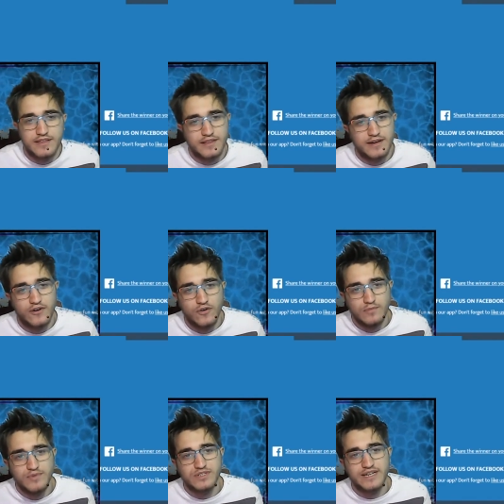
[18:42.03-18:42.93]

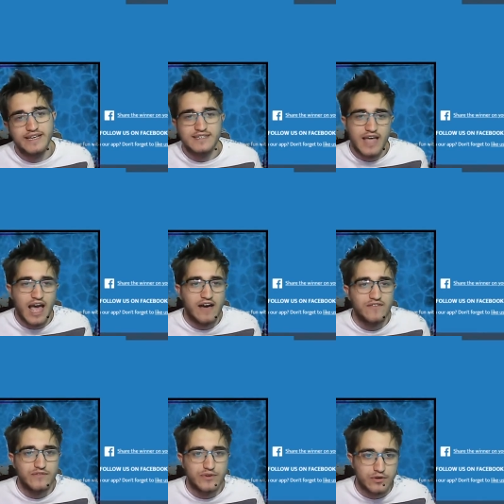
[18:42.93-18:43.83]
almost, I guess, half
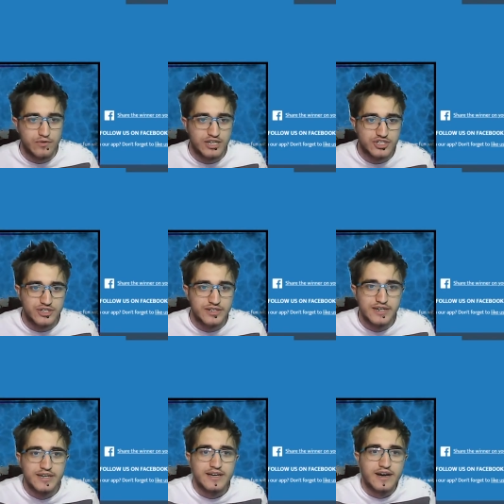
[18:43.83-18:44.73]
of your question,
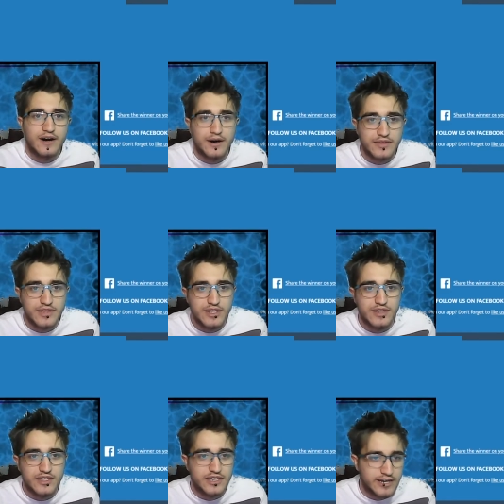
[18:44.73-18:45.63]

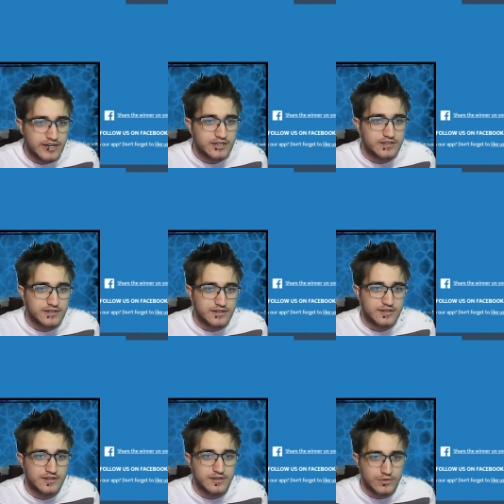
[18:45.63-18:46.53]
the character
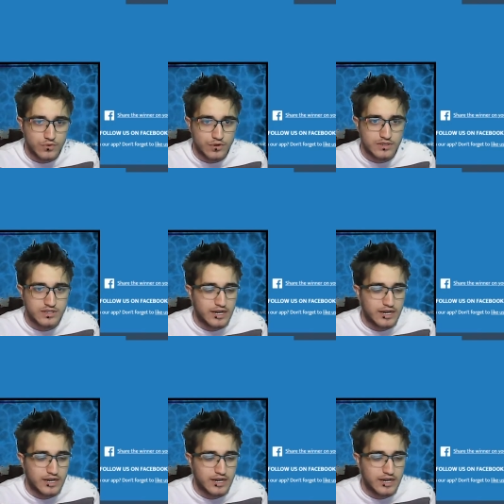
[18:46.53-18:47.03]
reworks.